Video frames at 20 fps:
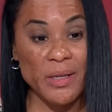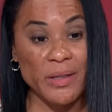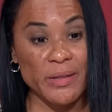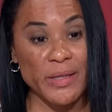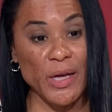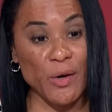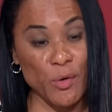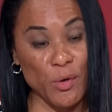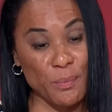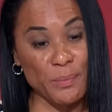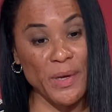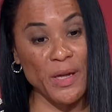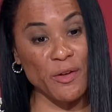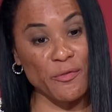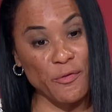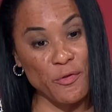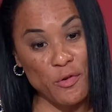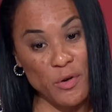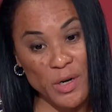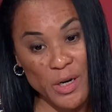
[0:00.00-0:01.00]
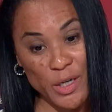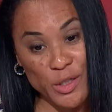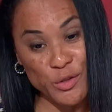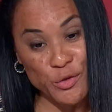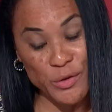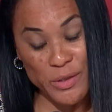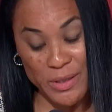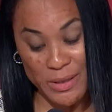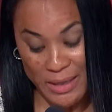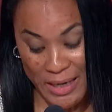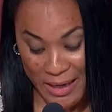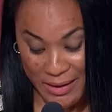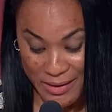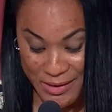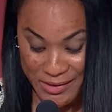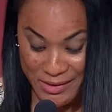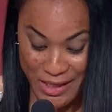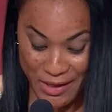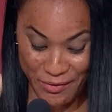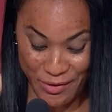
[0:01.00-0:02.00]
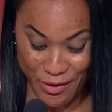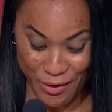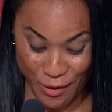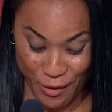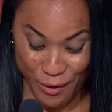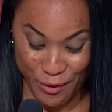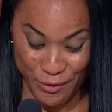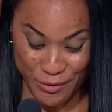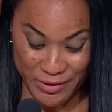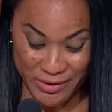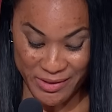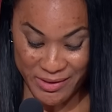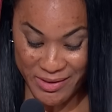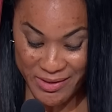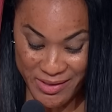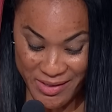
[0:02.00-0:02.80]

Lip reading: that will make 497 girls